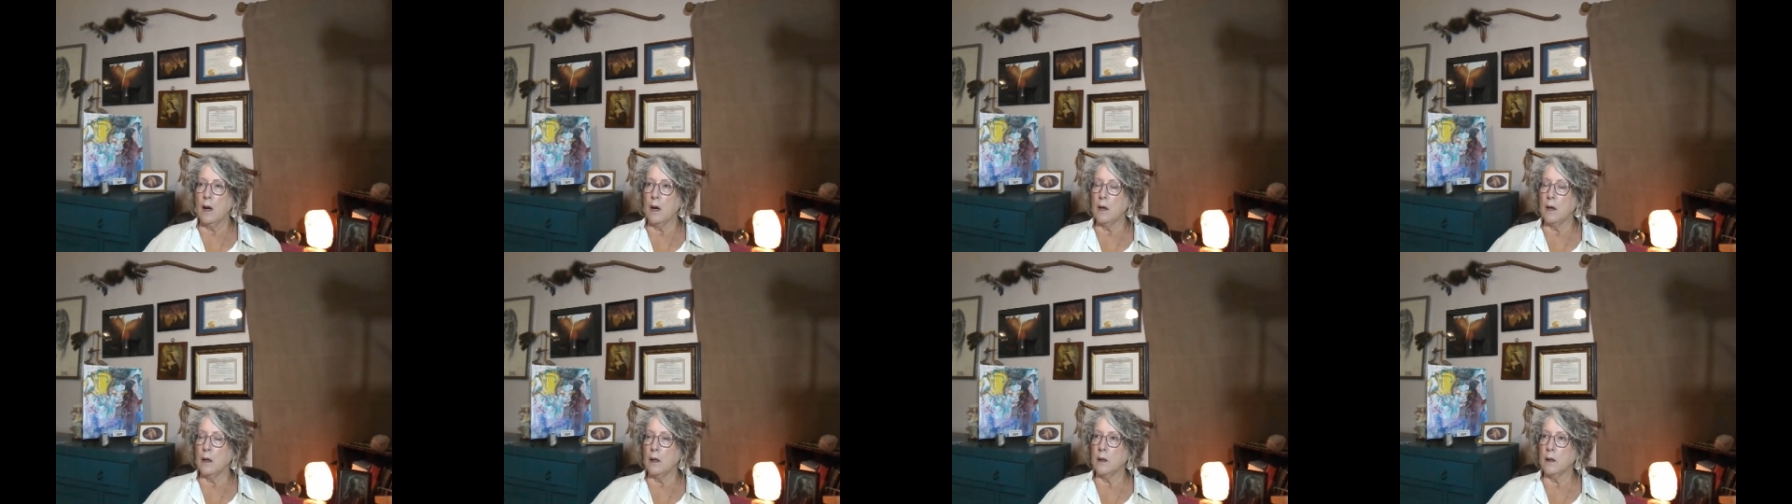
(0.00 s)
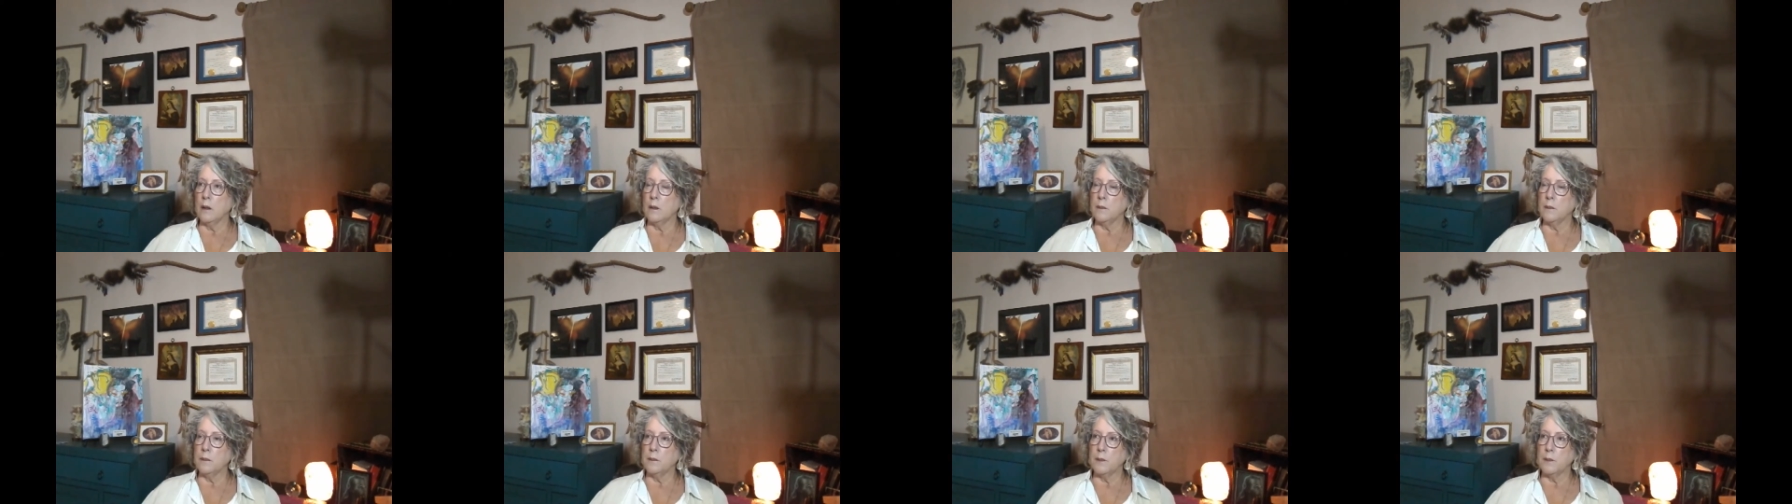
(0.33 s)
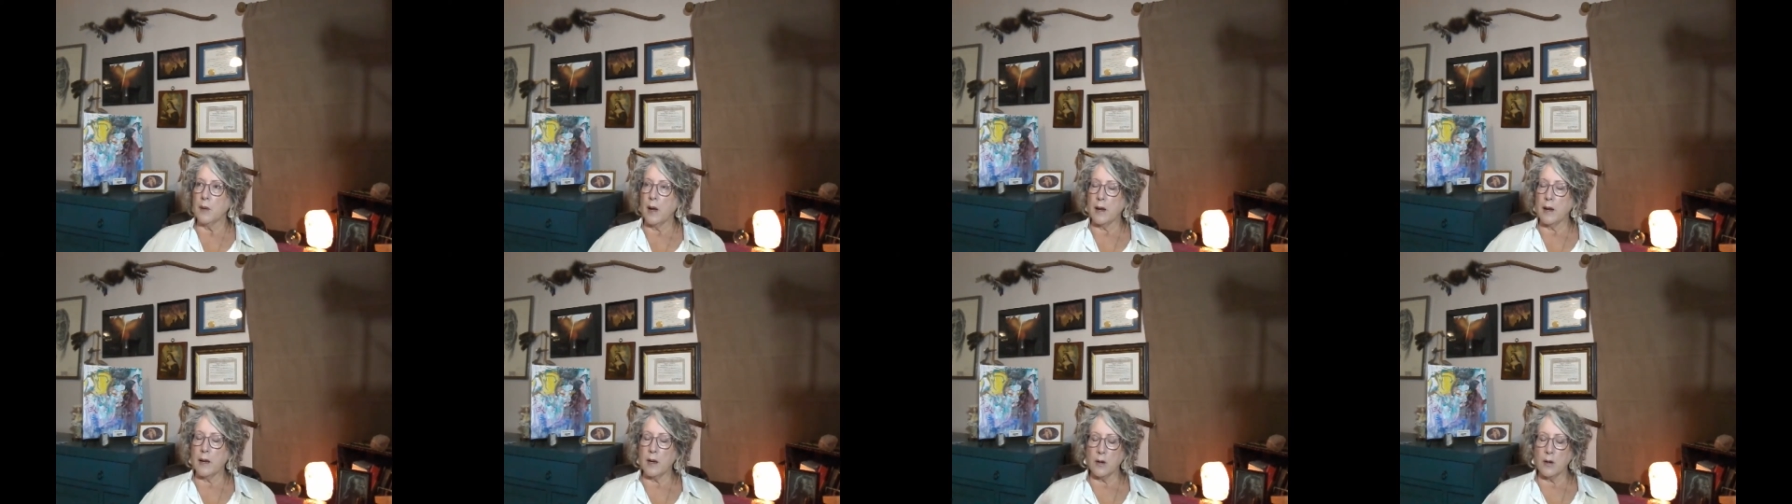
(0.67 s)

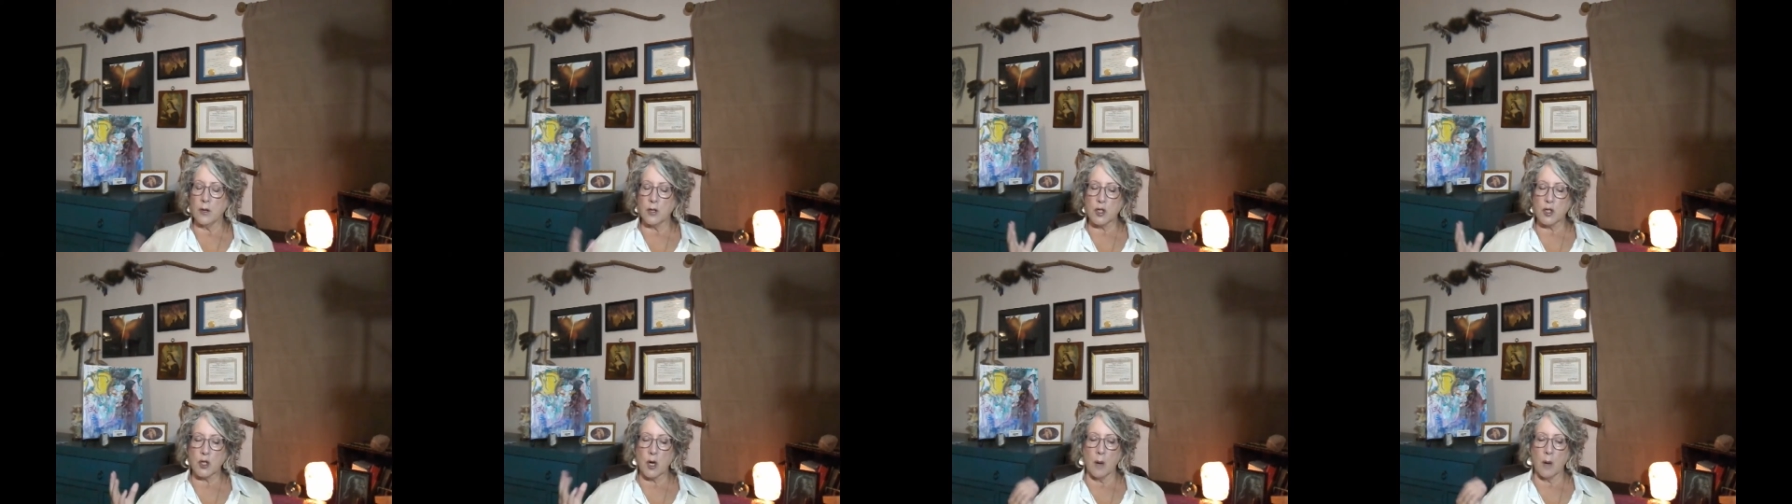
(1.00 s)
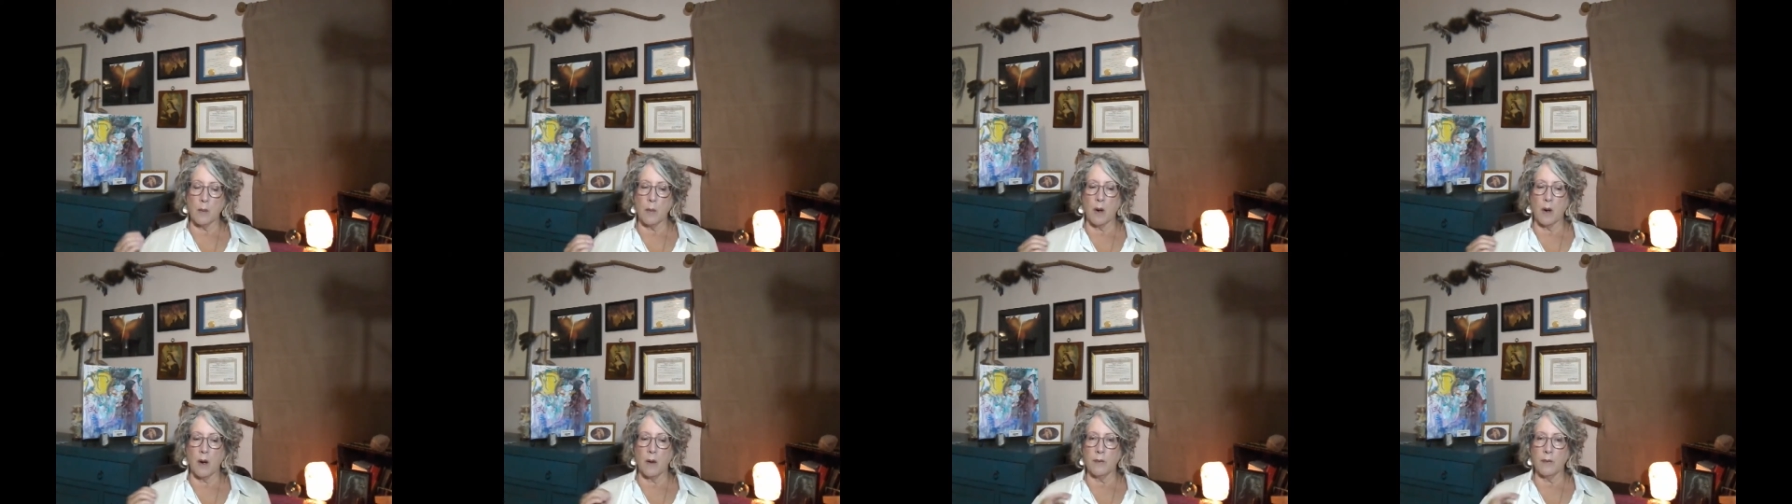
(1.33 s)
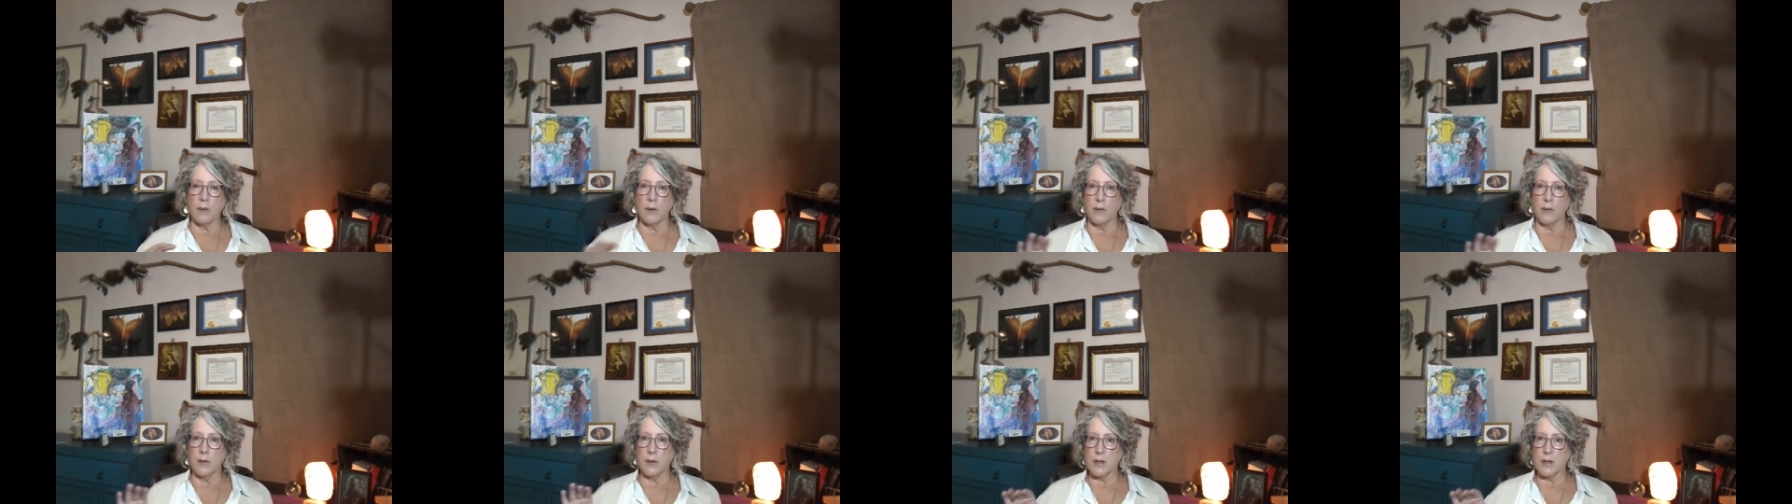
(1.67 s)
I hear a job
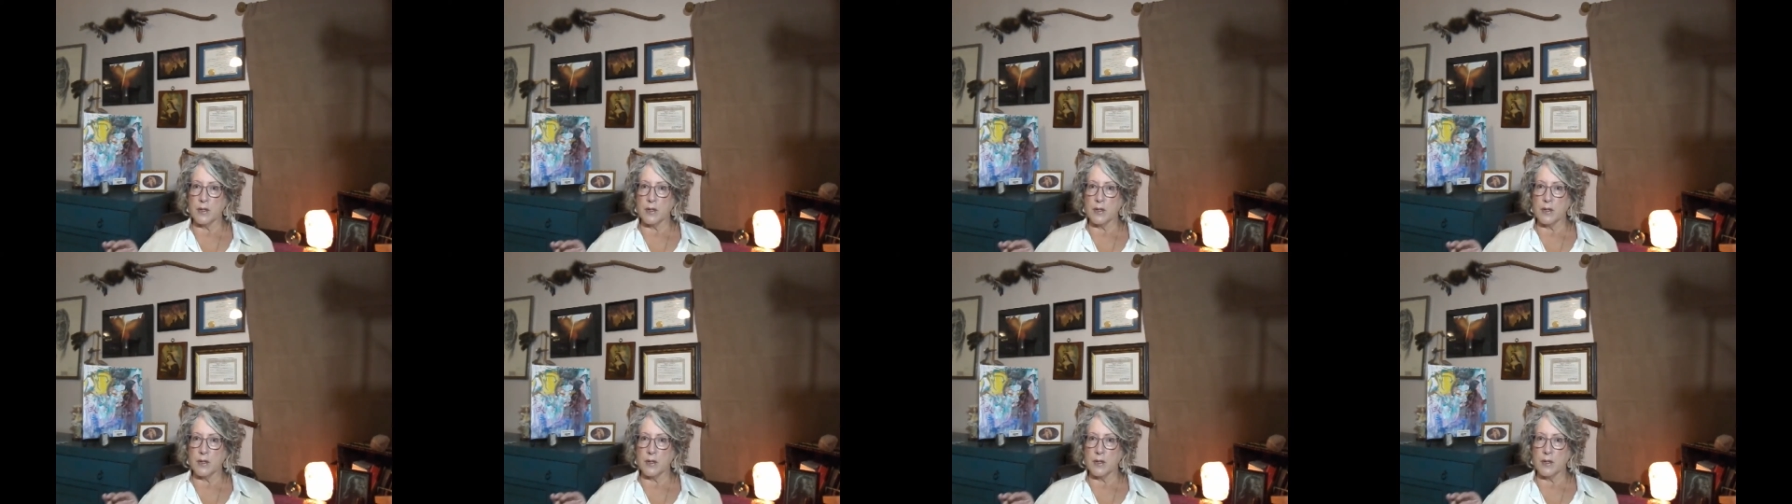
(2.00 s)
offer for